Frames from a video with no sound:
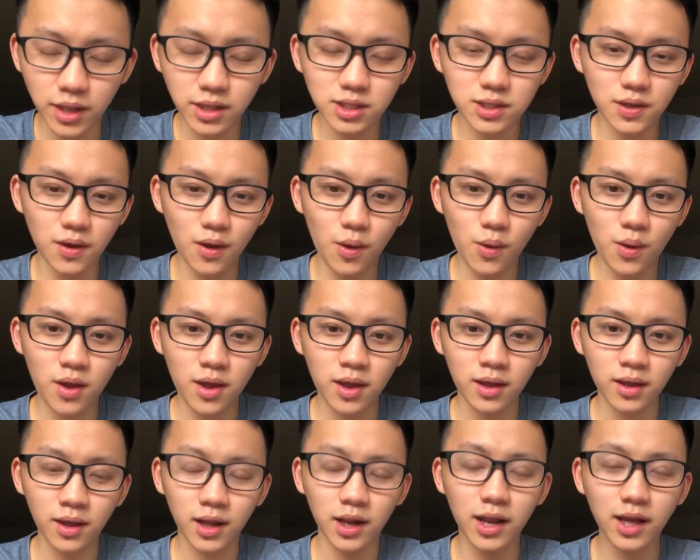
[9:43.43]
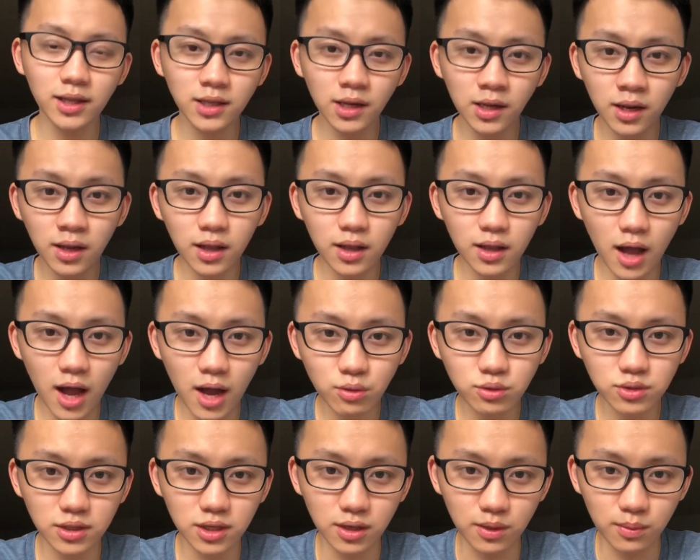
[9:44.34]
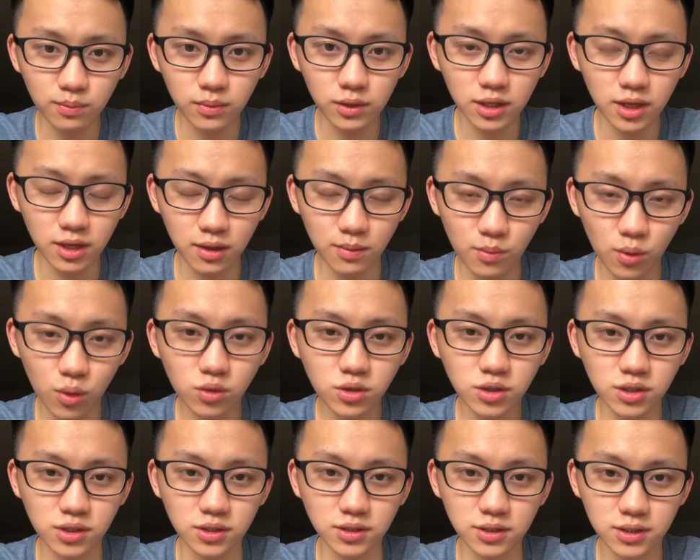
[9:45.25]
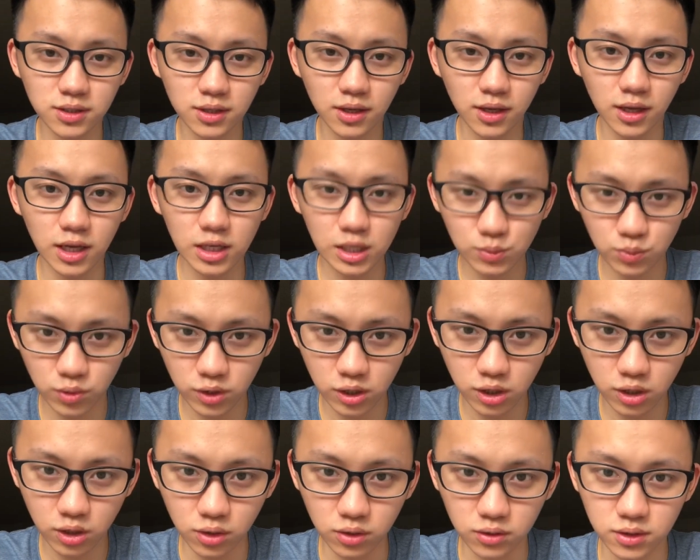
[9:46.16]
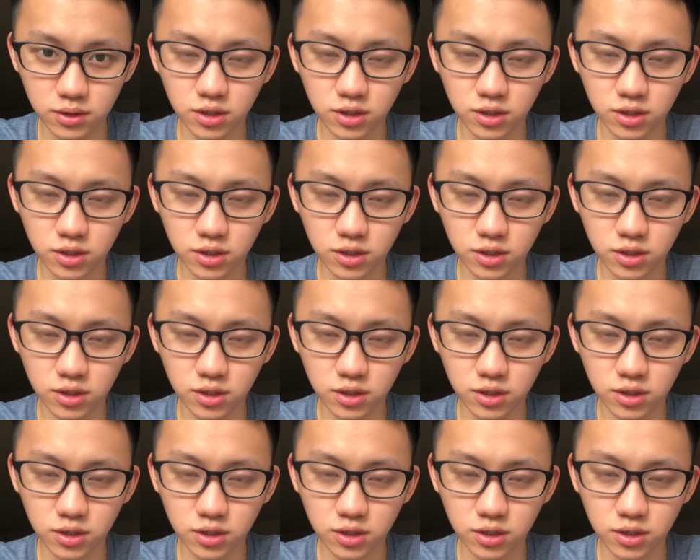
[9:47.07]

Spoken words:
So letting out the emotions is pretty good.